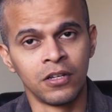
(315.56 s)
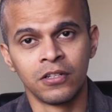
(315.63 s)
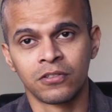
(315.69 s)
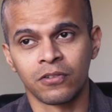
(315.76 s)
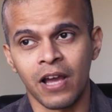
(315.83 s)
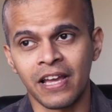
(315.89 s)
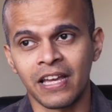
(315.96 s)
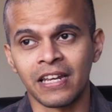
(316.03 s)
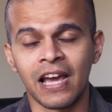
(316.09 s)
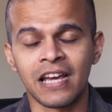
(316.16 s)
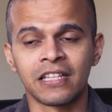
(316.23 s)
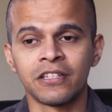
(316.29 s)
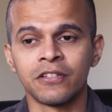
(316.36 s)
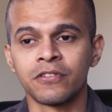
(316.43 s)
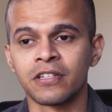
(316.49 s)
So I can
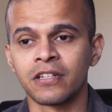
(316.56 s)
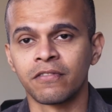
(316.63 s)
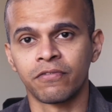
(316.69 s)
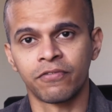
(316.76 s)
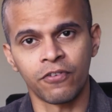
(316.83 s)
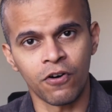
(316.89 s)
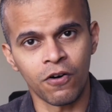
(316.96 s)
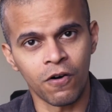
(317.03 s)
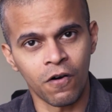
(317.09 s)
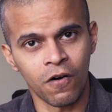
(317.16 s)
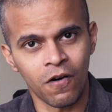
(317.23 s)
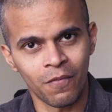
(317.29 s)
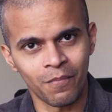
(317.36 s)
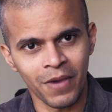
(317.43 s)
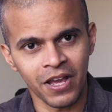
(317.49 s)
either use it
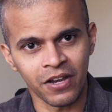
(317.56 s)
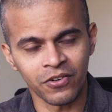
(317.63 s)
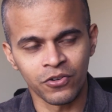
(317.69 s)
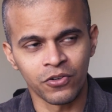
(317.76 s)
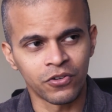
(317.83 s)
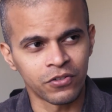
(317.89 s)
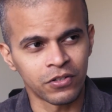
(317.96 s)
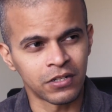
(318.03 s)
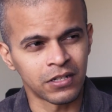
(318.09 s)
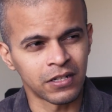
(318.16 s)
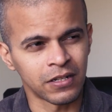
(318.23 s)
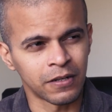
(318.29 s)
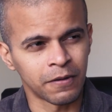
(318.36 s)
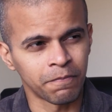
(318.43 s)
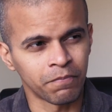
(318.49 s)
for my
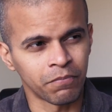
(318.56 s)
own